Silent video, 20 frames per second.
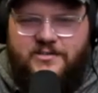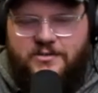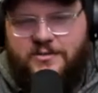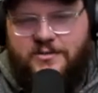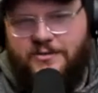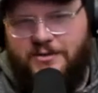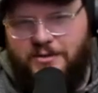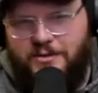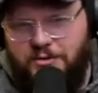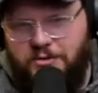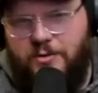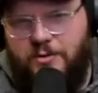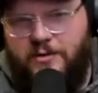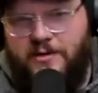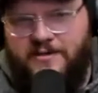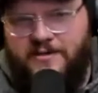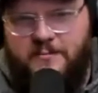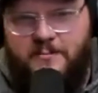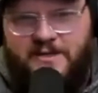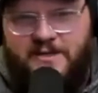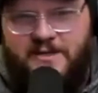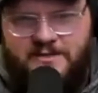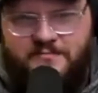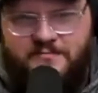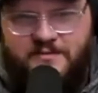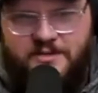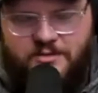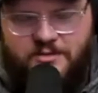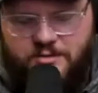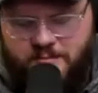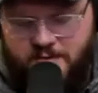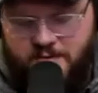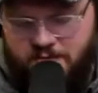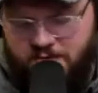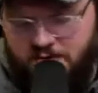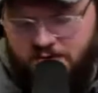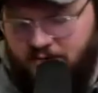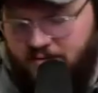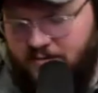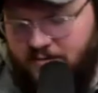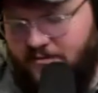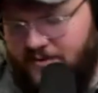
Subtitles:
you're controlling the means of distribution.